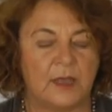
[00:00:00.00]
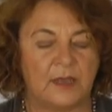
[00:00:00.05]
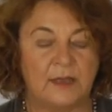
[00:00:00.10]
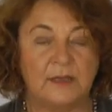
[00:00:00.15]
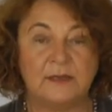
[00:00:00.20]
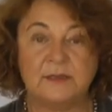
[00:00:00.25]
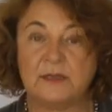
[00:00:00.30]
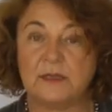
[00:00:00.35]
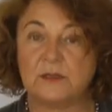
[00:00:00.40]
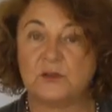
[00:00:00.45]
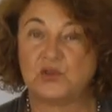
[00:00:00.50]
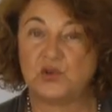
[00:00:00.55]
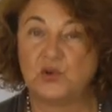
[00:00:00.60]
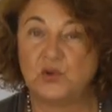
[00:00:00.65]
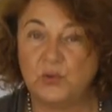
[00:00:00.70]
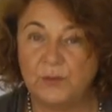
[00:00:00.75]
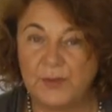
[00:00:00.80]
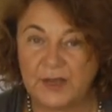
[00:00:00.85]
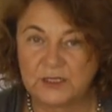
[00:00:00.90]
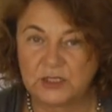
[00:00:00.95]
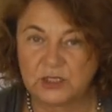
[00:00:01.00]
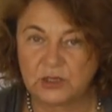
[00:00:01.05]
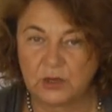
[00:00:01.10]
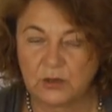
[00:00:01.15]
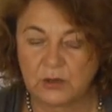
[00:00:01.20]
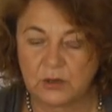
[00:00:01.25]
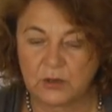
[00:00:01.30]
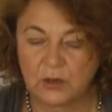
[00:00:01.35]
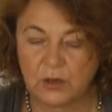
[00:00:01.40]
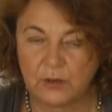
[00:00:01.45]
Is there too much
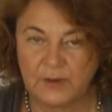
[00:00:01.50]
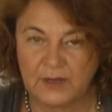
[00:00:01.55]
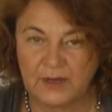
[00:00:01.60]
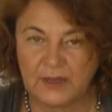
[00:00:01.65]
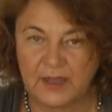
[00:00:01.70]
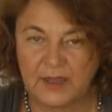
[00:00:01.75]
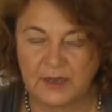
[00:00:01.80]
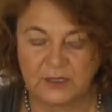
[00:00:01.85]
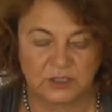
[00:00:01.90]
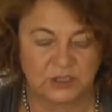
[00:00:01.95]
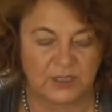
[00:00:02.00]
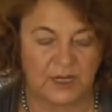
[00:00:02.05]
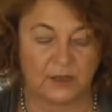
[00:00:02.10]
communication?